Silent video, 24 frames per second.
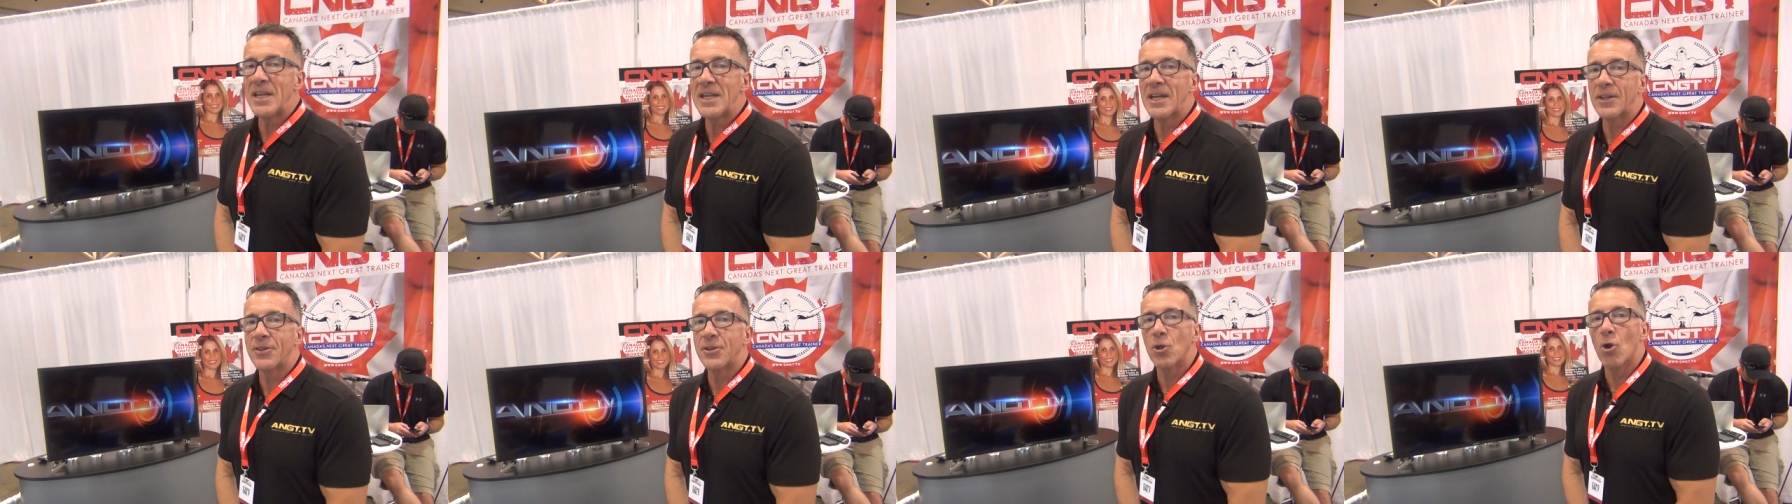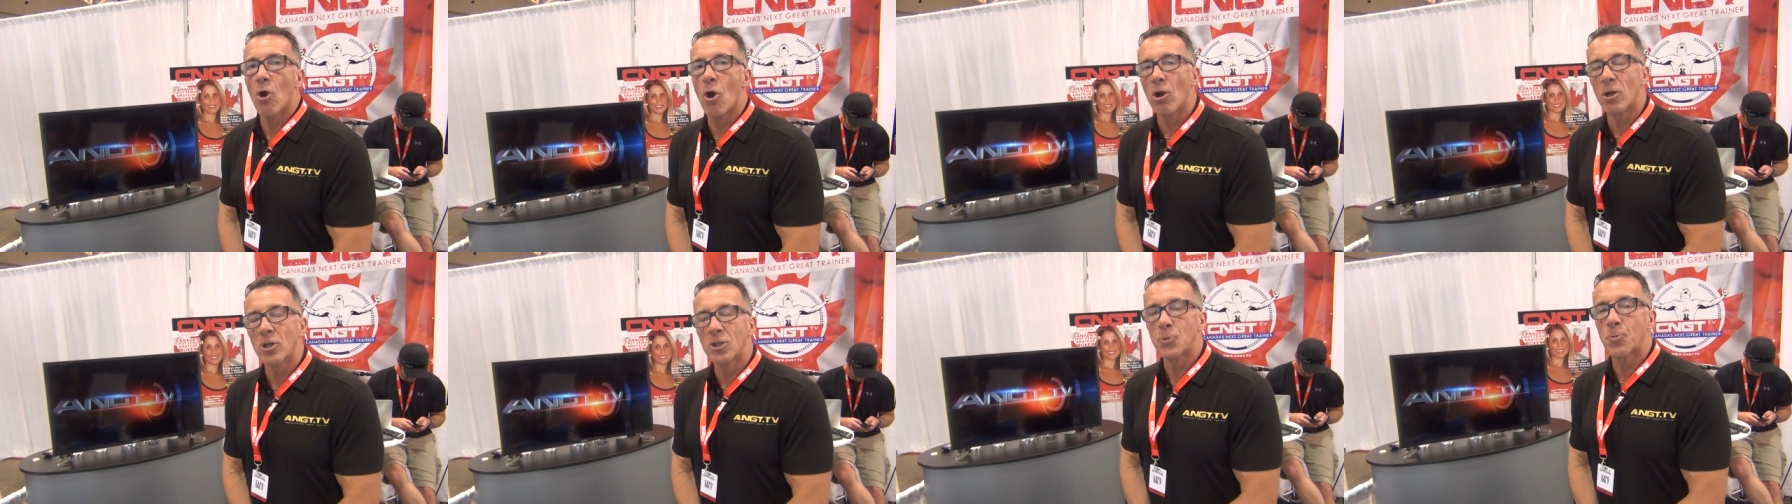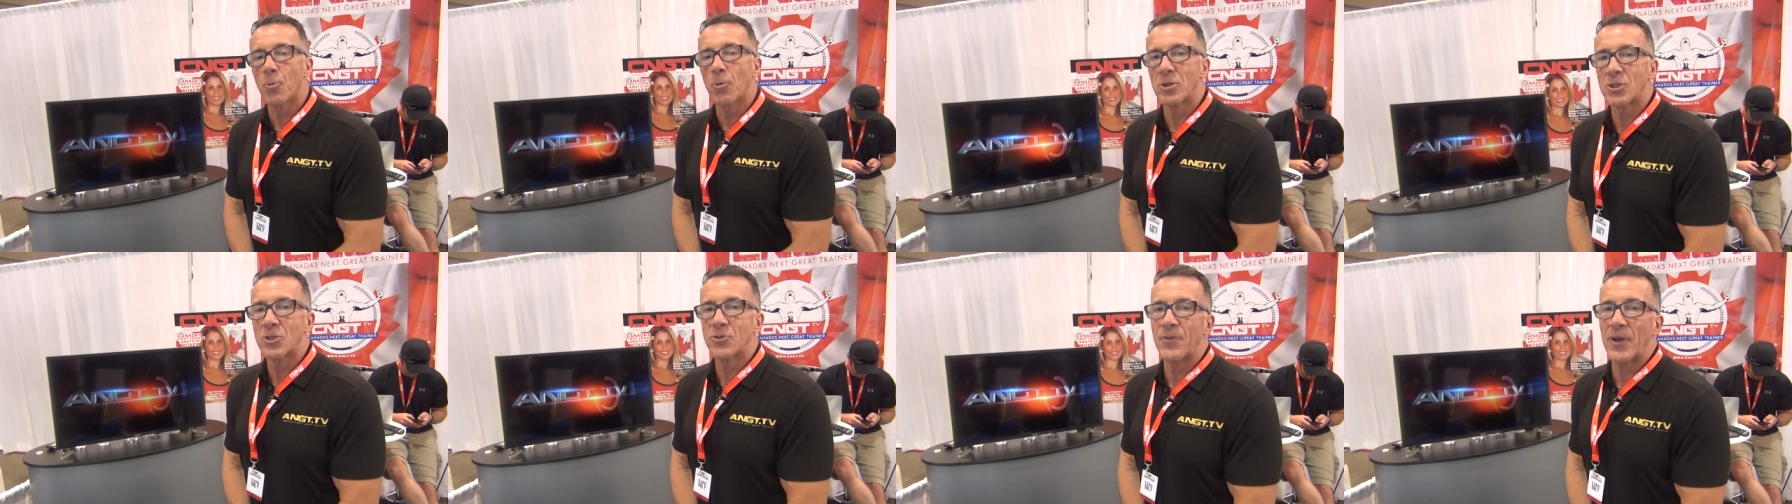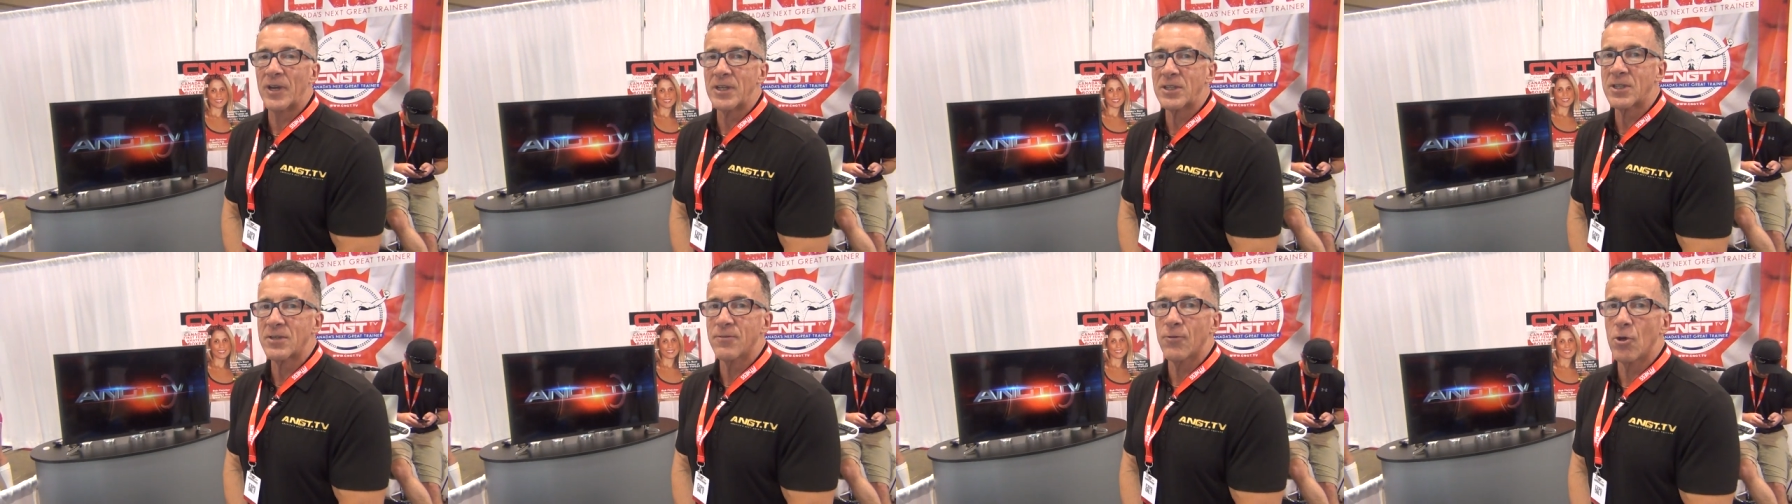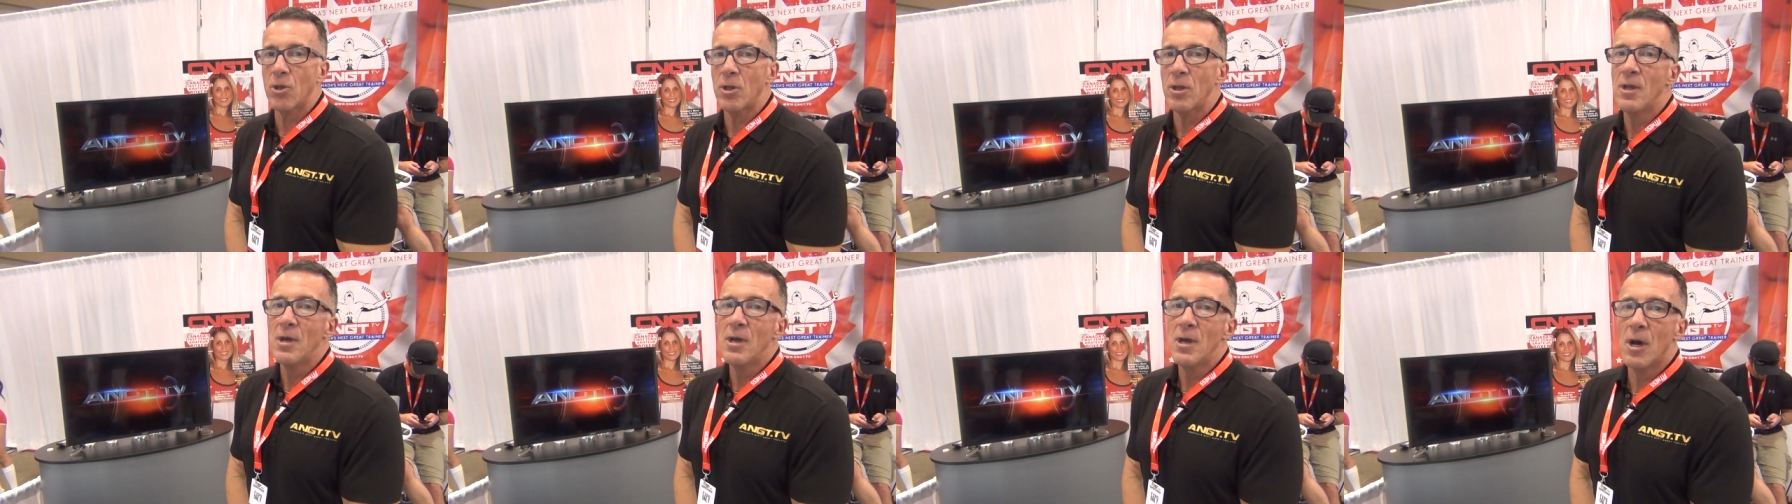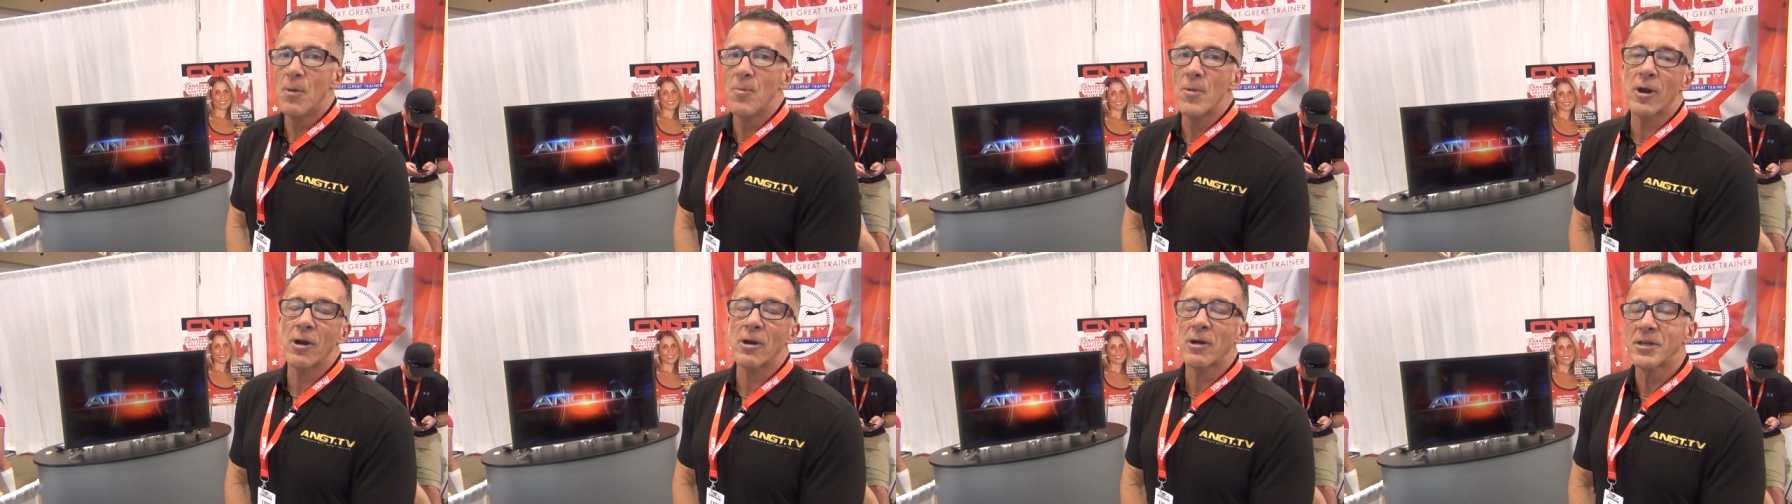at the Arnold Sports Festival,
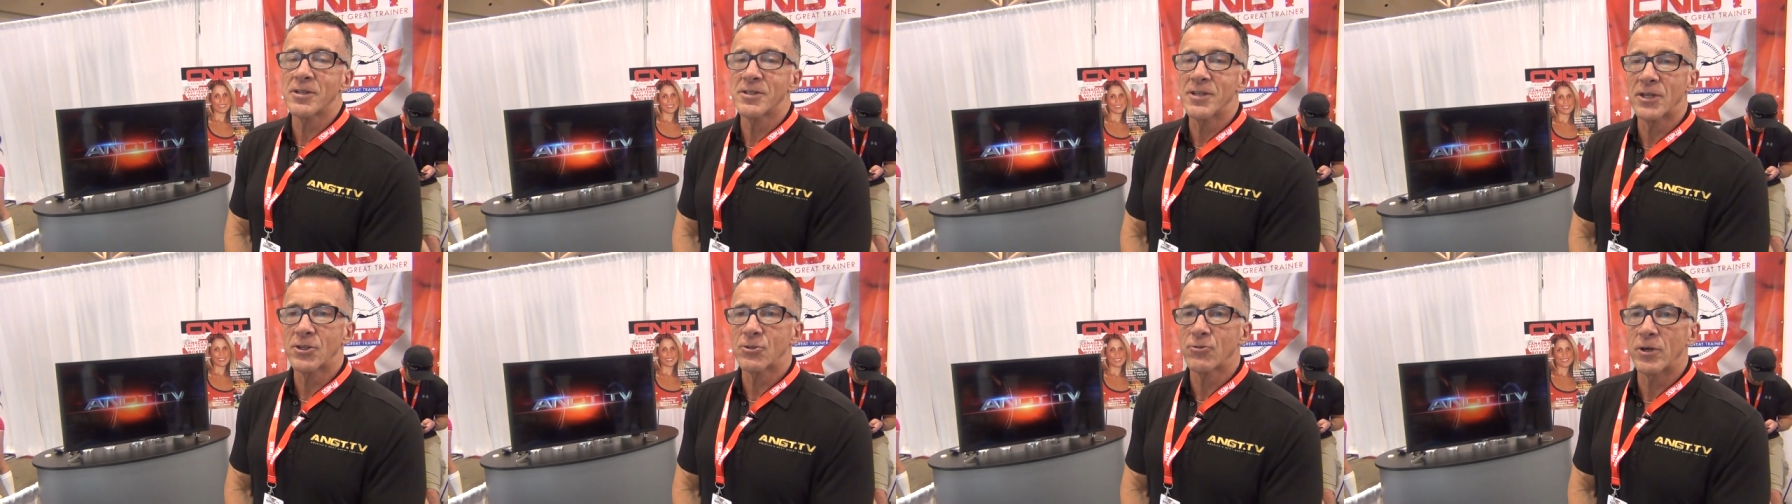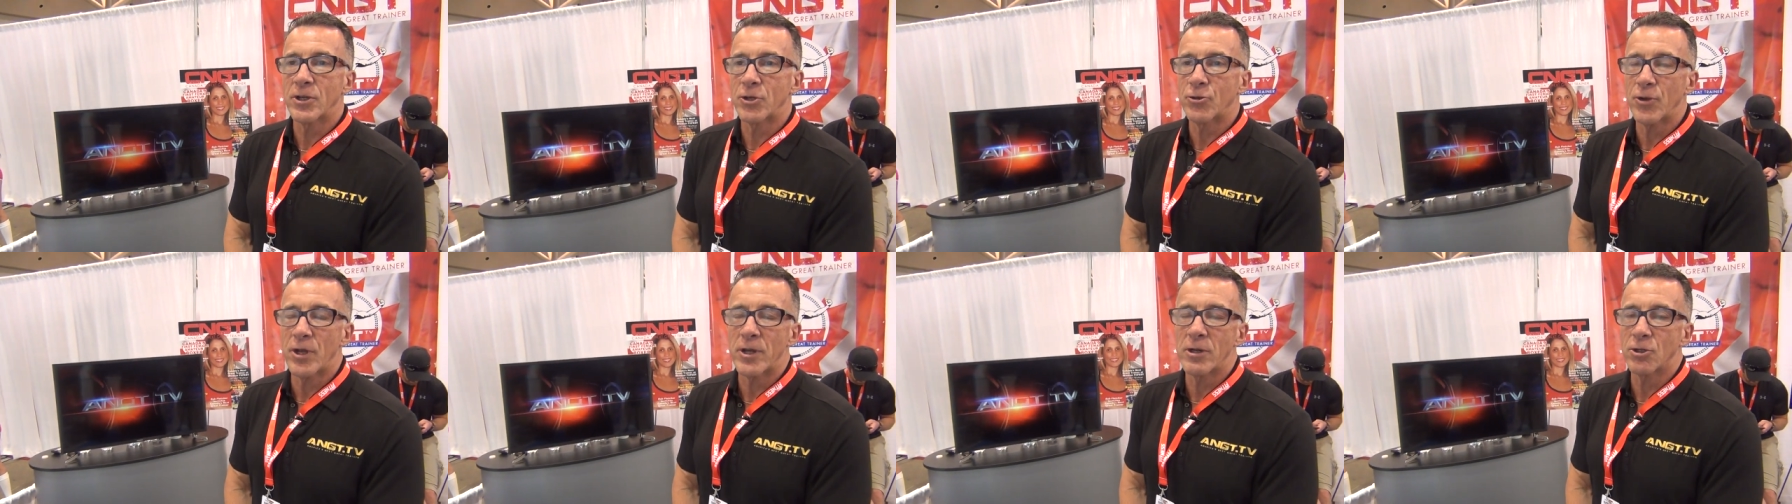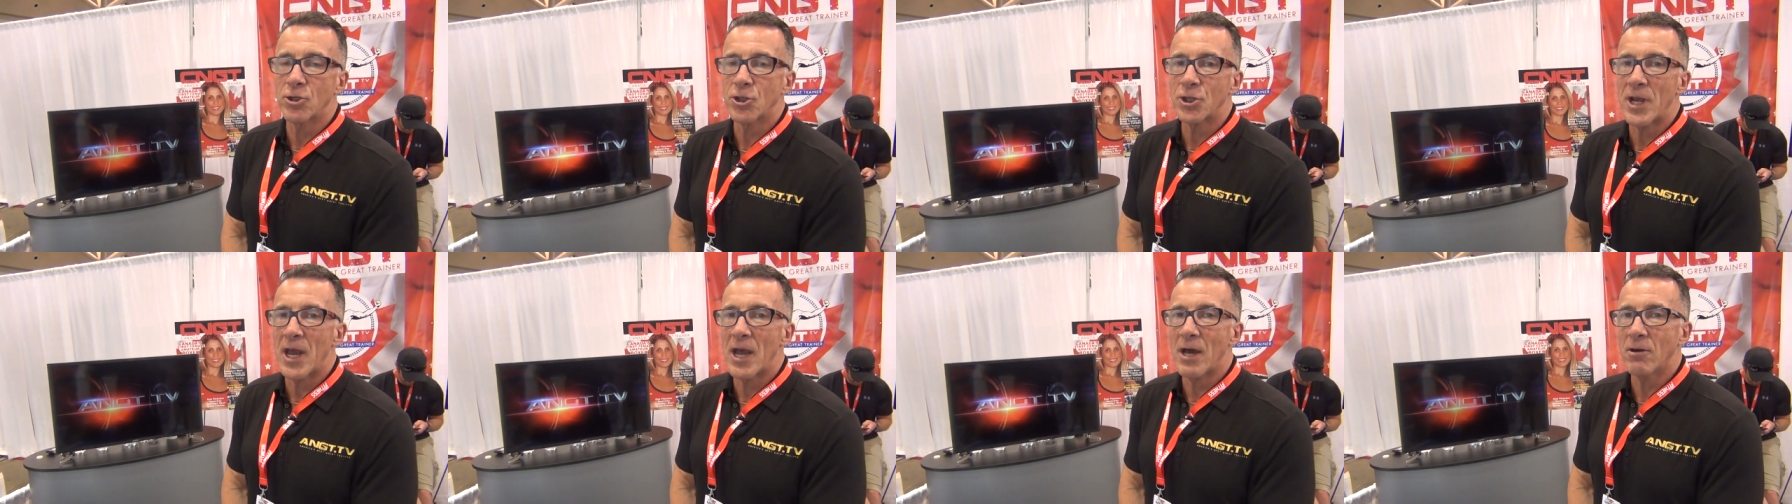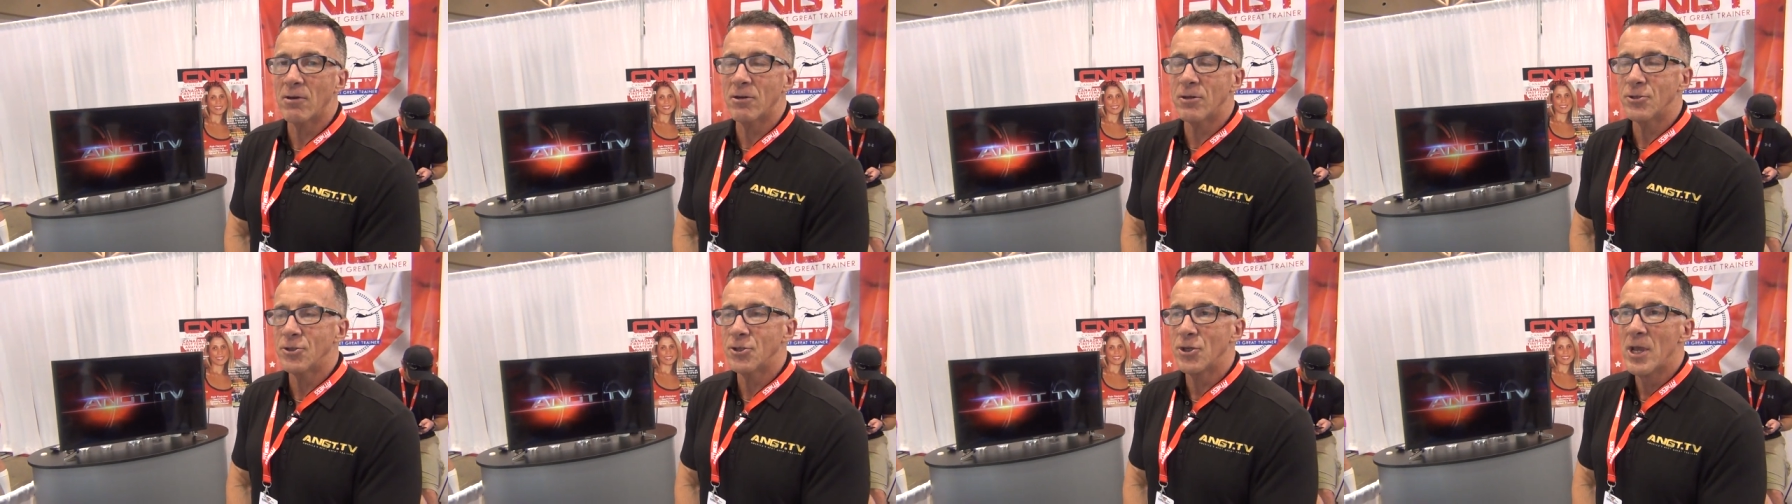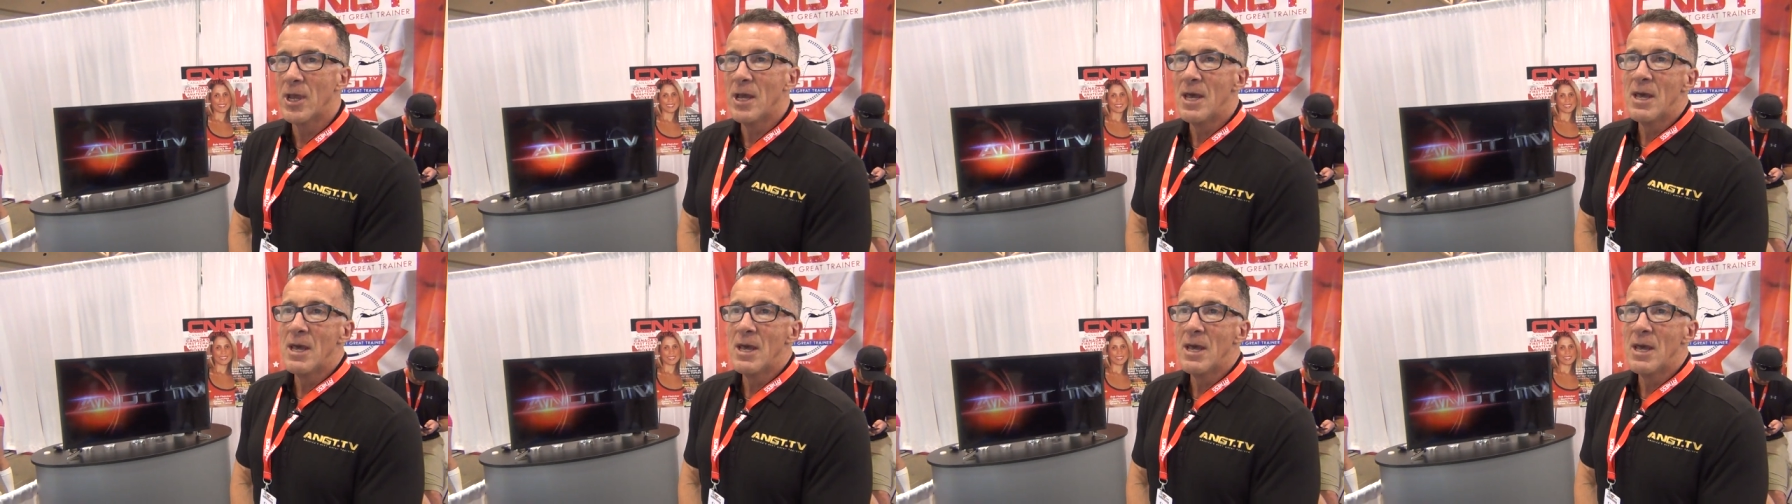America's Next Great Trainer Challenge.